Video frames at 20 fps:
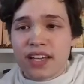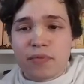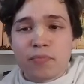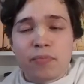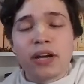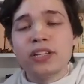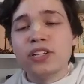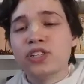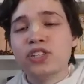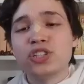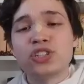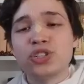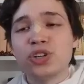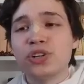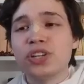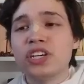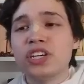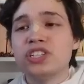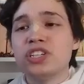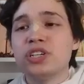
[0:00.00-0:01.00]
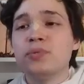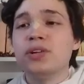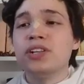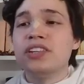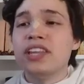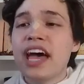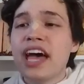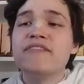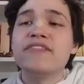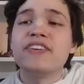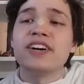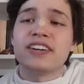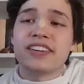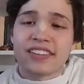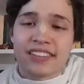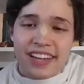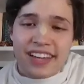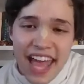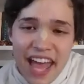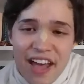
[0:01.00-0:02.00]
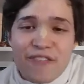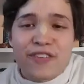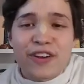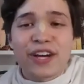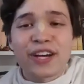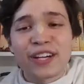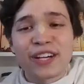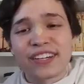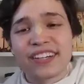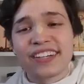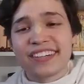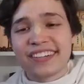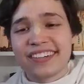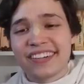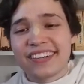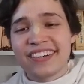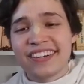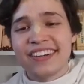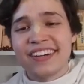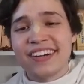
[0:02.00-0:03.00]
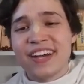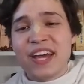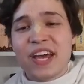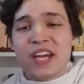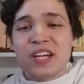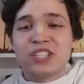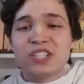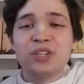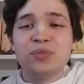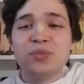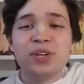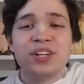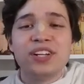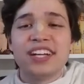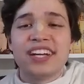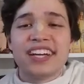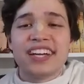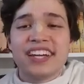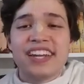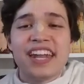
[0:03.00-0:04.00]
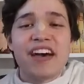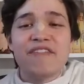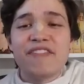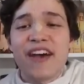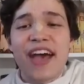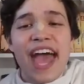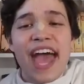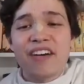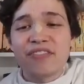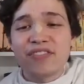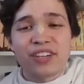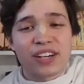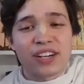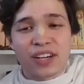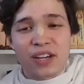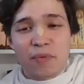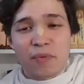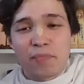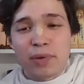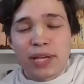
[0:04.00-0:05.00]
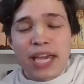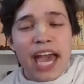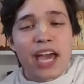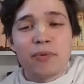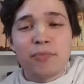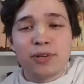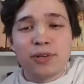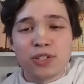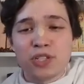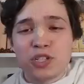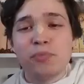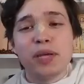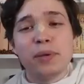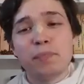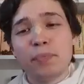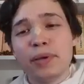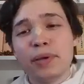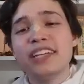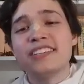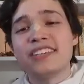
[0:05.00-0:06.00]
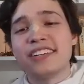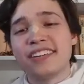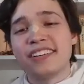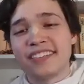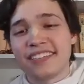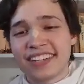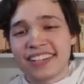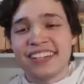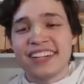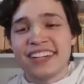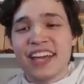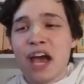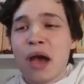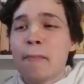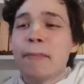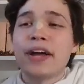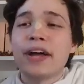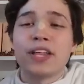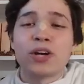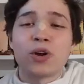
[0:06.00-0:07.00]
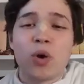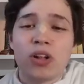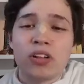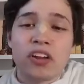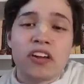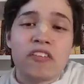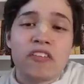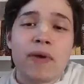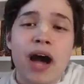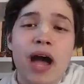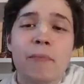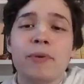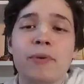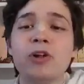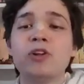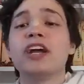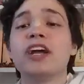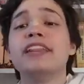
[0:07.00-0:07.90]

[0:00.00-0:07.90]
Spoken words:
Mother Yashoda, she will never ever, she will never ever be able to be beaten by the quality of my milk.